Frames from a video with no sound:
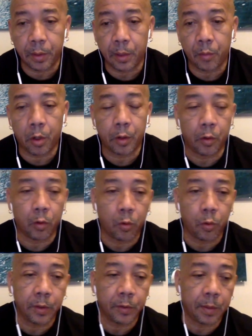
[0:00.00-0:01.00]
They want to know
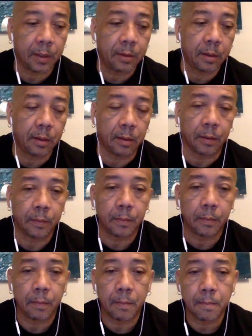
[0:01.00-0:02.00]
who this Black Chiney.
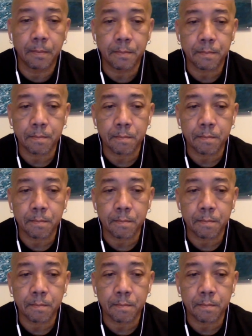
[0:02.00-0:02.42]
Mm